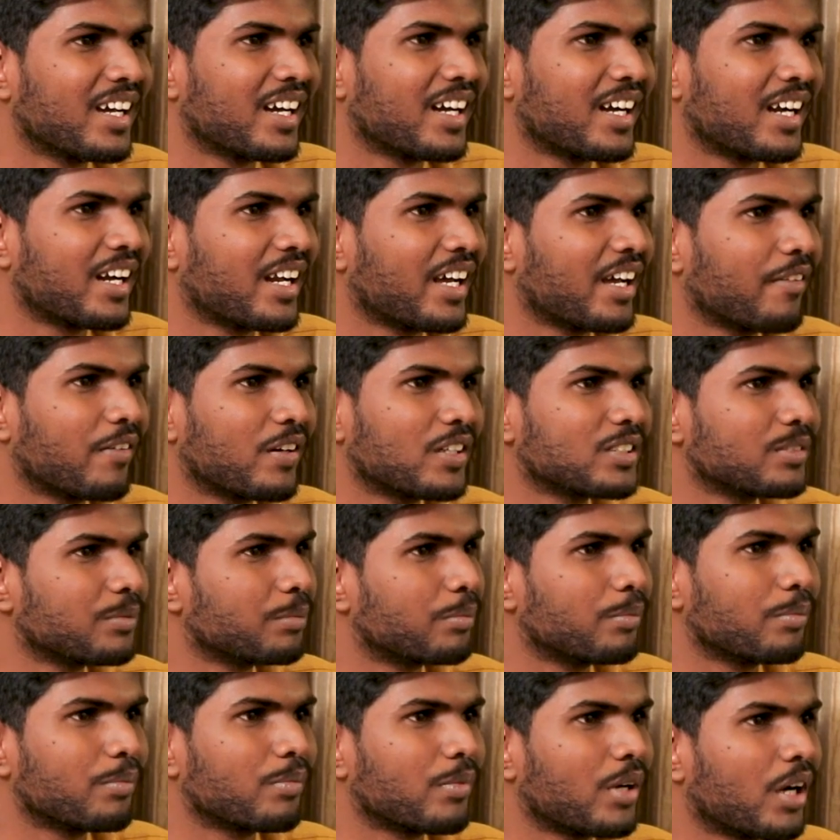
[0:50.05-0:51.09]
And I
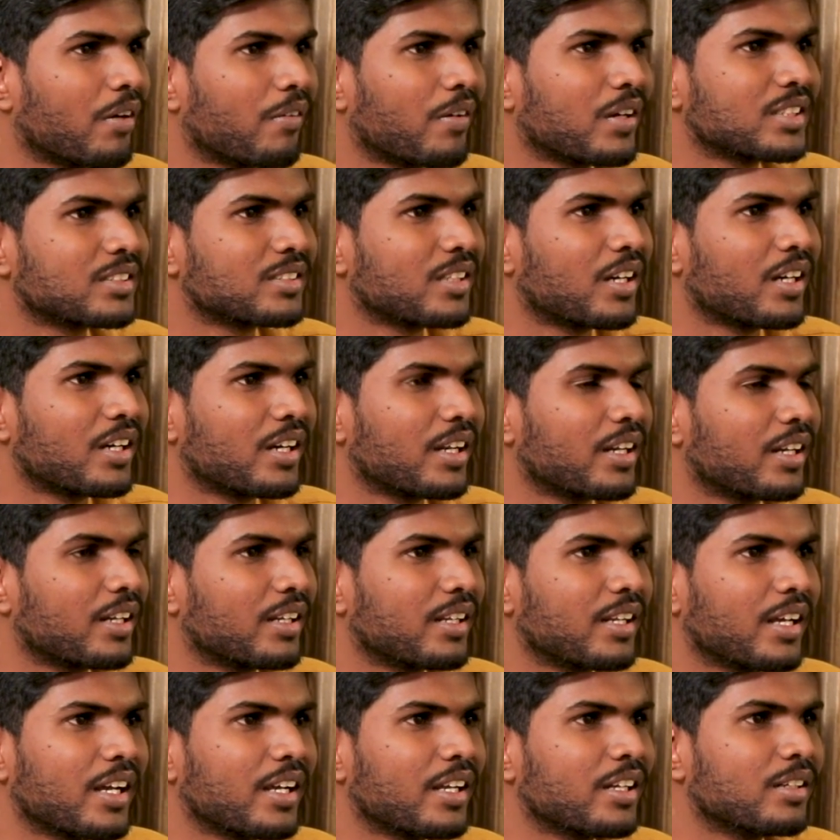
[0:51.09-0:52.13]
was not
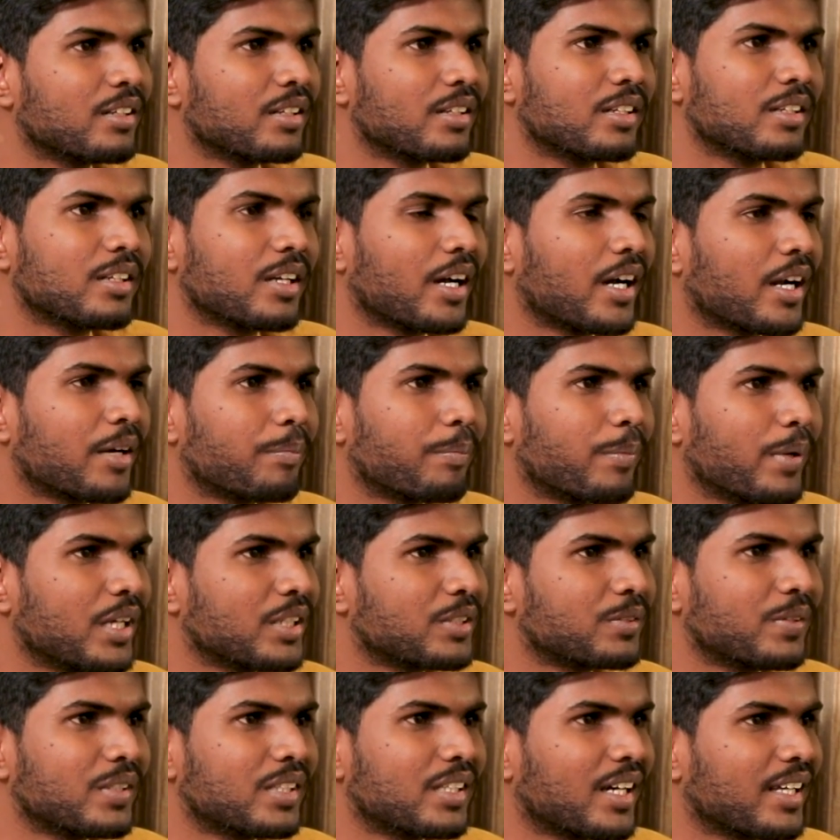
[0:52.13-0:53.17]
in at
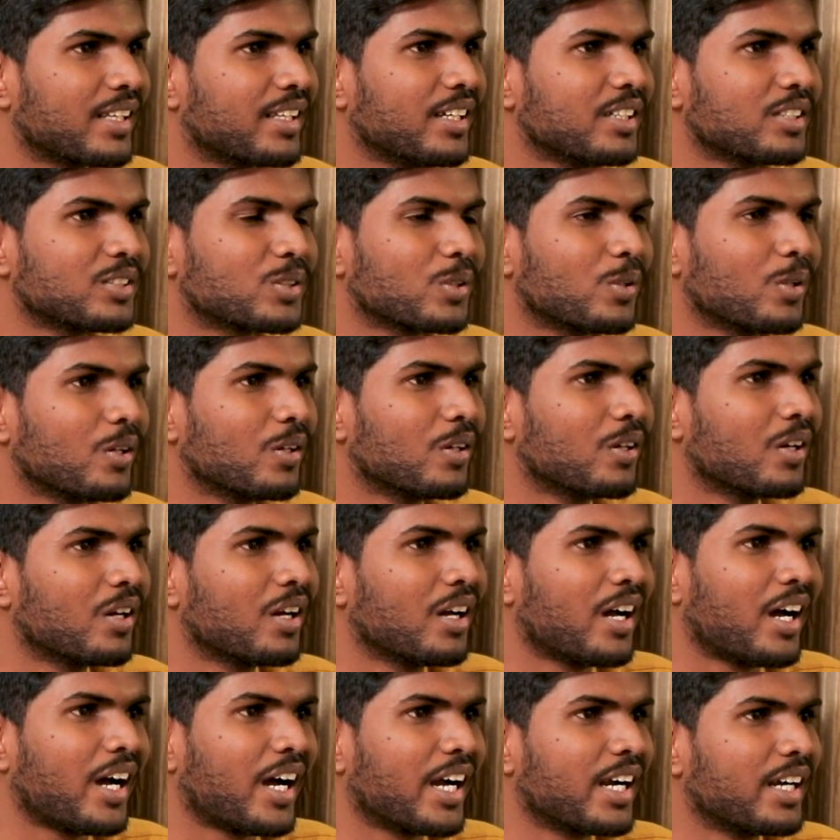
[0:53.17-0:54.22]
pace with others, so
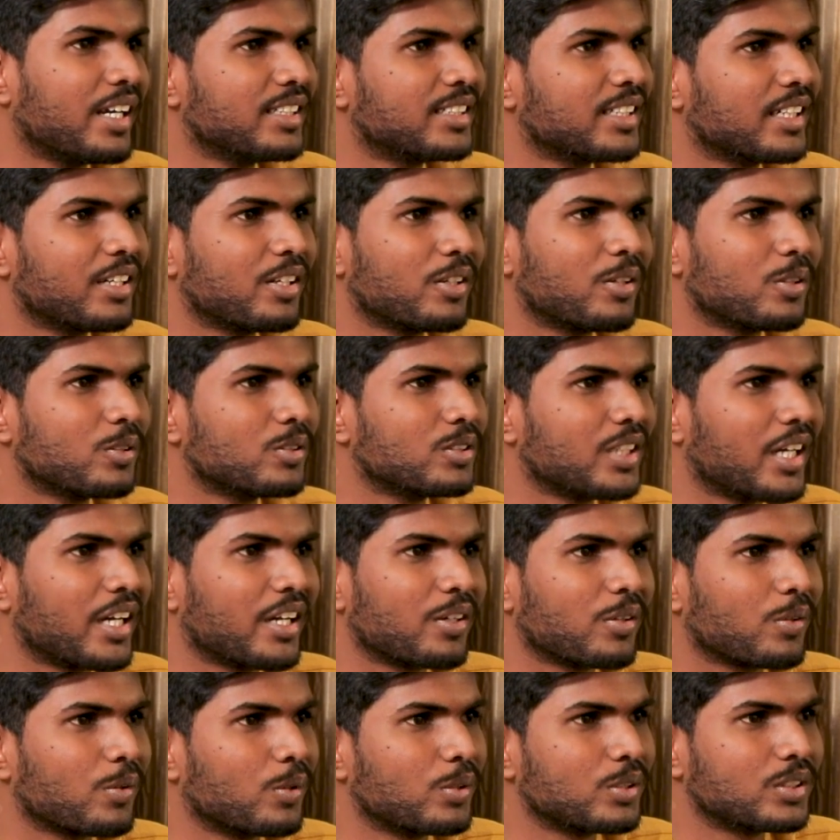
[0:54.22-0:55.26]
I decided to
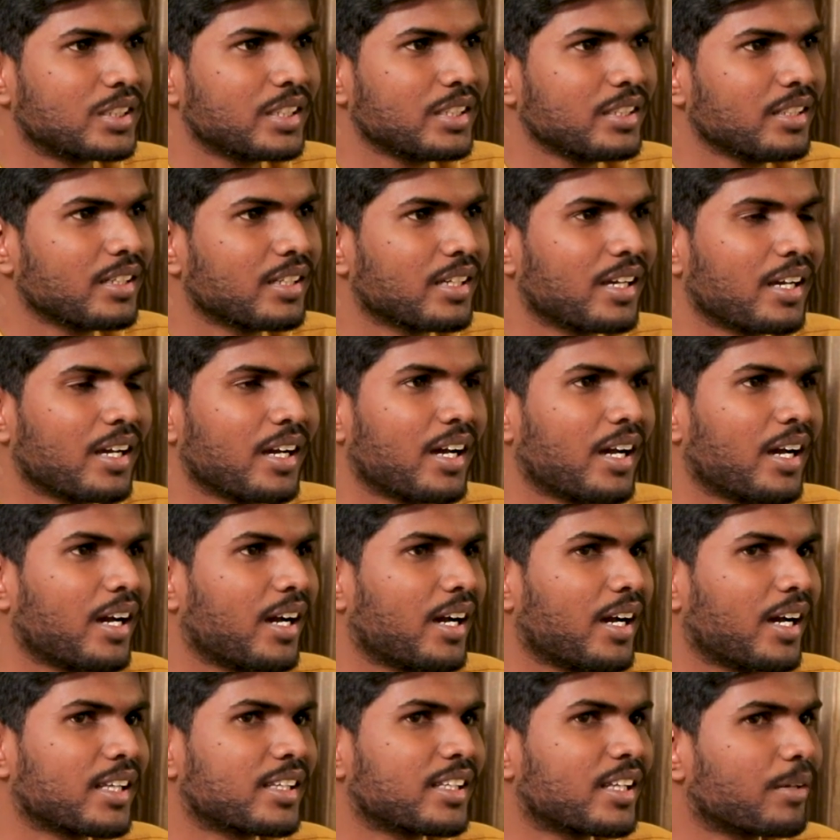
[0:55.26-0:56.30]
join coaching.
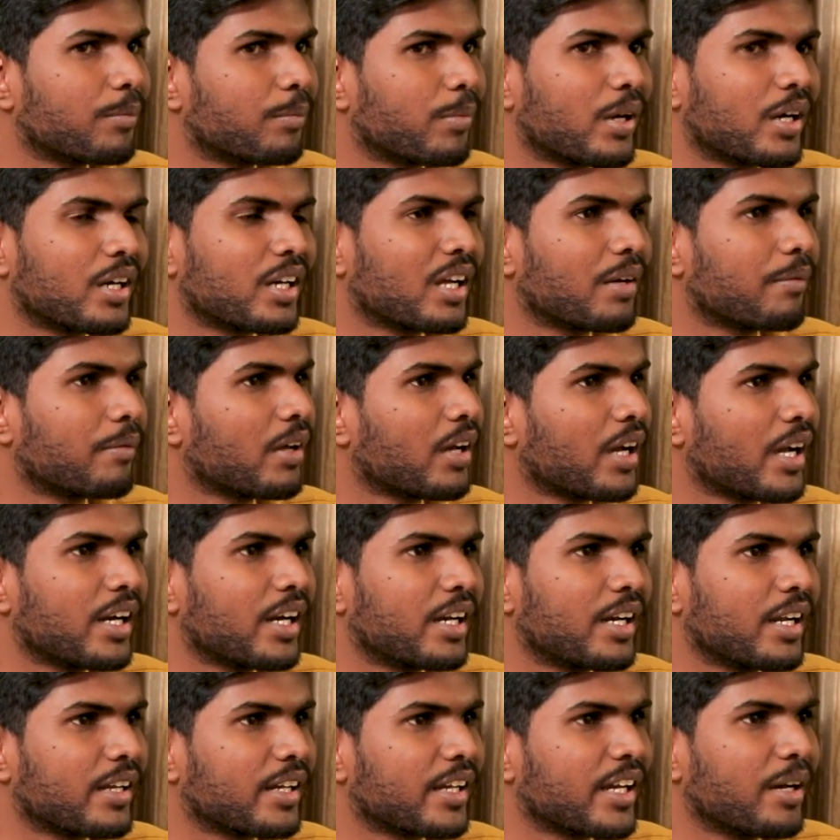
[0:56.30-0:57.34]
At that point of
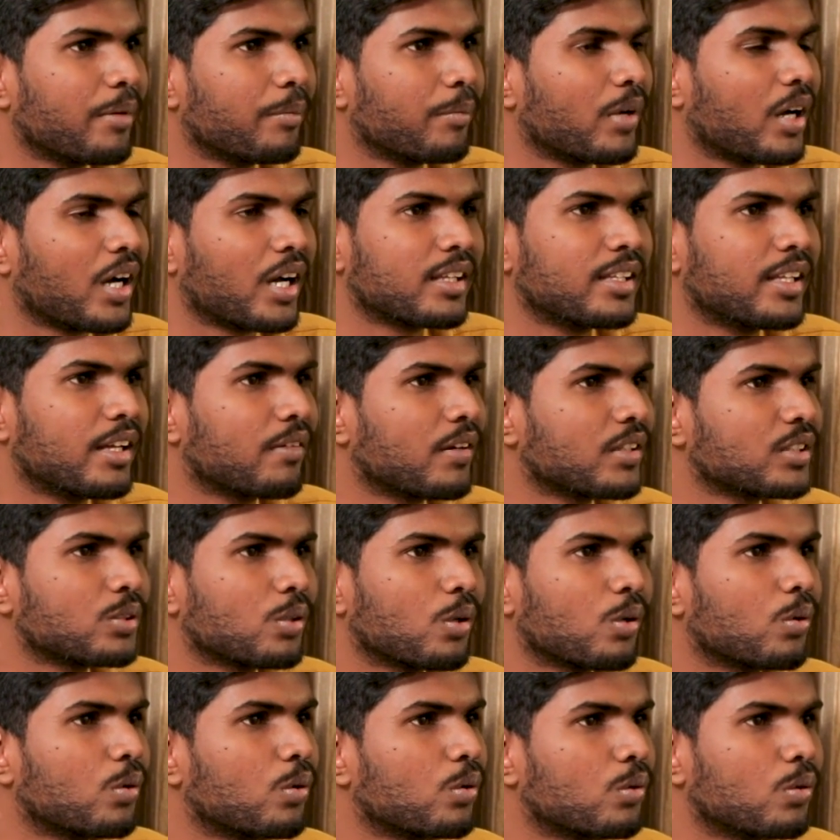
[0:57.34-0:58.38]
time, there was
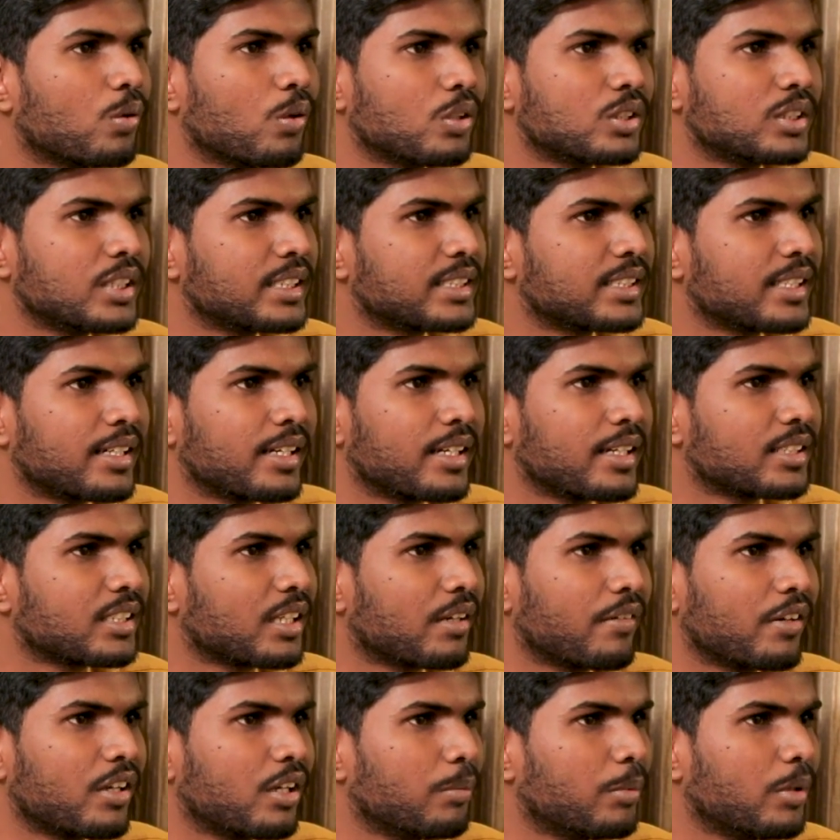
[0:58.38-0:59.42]
no good coaching centers
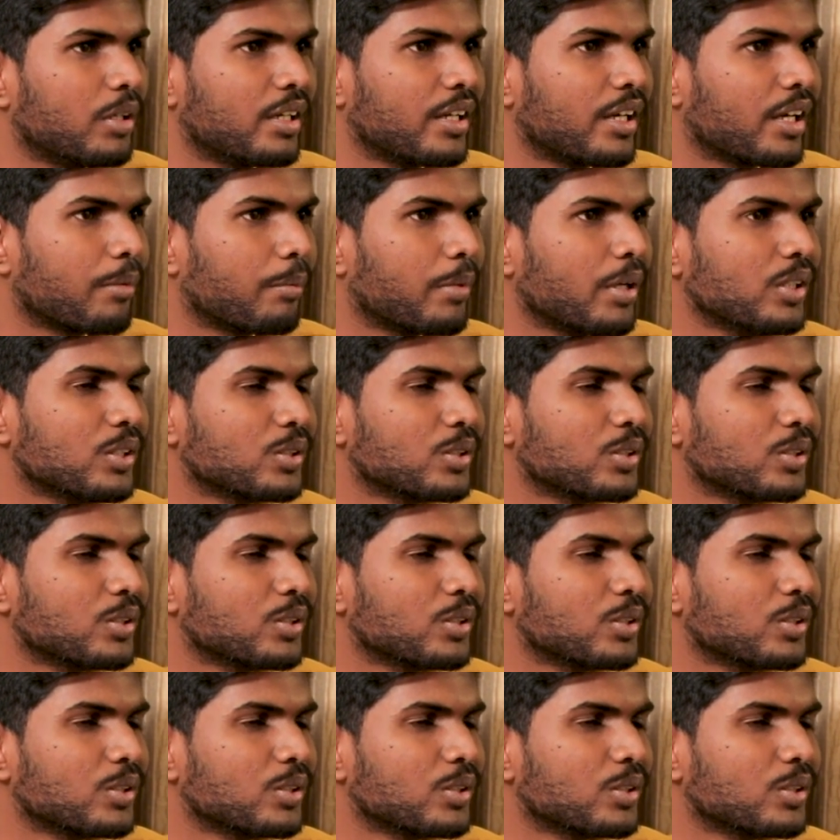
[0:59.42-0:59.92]
available nearby.